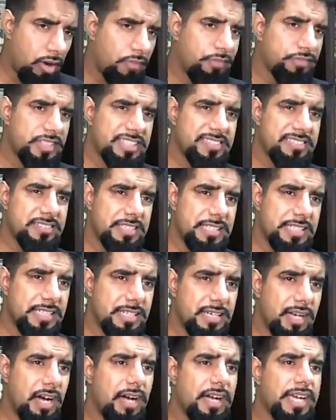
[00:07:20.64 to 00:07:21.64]
of this
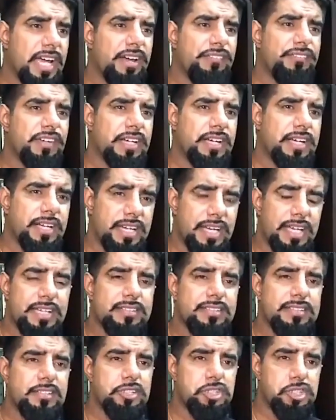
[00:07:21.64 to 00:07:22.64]
deen. I have a
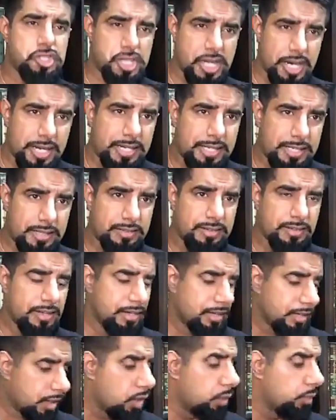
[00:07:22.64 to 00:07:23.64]
connected chain
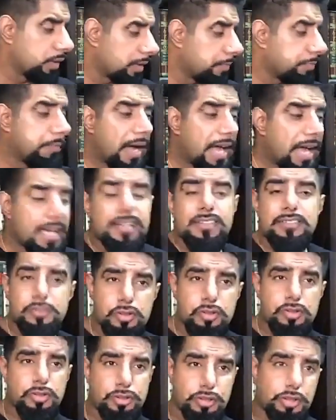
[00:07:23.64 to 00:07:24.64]
going back
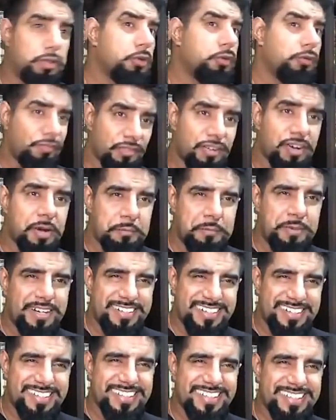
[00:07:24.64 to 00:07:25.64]
through
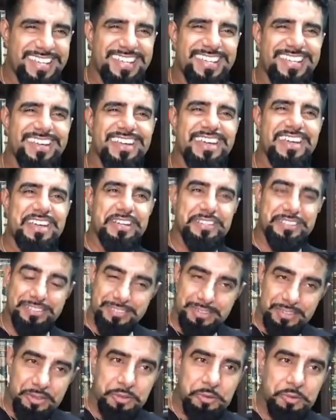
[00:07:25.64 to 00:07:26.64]
Farabri,
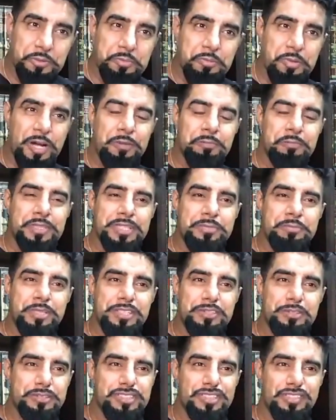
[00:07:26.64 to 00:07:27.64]
through Muhammad
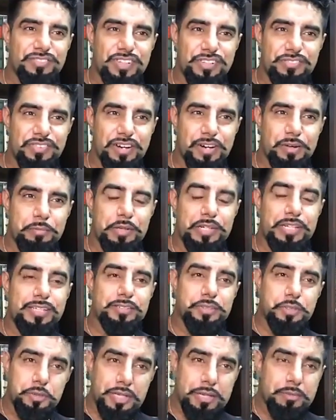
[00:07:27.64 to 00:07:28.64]
ibn Yusuf
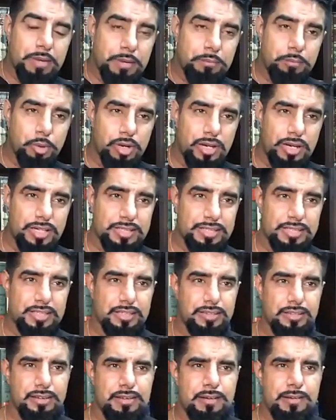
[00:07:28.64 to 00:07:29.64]
al-Farabri to Imam
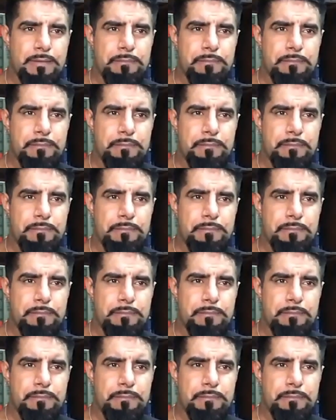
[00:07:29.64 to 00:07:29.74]
Bukhari.